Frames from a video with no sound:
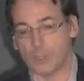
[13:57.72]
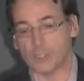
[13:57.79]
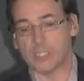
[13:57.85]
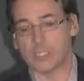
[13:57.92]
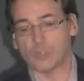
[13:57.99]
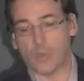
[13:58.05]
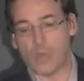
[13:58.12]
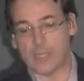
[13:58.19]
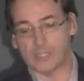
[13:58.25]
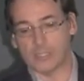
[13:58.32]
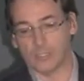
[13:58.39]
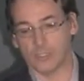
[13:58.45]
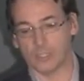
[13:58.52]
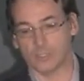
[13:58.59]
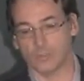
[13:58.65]
To explore
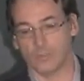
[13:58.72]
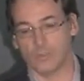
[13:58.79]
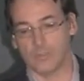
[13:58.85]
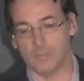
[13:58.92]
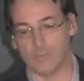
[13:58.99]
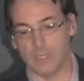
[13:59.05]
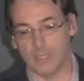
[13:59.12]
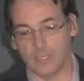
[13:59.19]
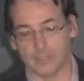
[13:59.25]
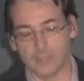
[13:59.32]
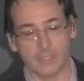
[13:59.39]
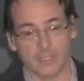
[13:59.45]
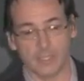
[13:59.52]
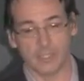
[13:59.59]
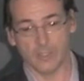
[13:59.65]
these questions,
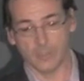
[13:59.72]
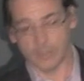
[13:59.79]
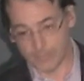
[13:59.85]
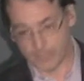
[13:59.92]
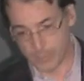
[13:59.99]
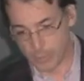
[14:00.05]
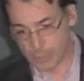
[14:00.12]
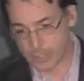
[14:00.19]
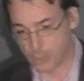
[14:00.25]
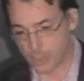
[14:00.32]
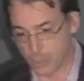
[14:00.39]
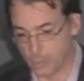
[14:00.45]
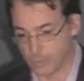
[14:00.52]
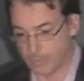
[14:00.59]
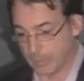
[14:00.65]
a
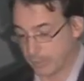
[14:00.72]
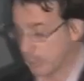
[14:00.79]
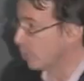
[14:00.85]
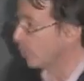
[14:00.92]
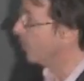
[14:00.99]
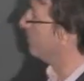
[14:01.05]
few years ago, we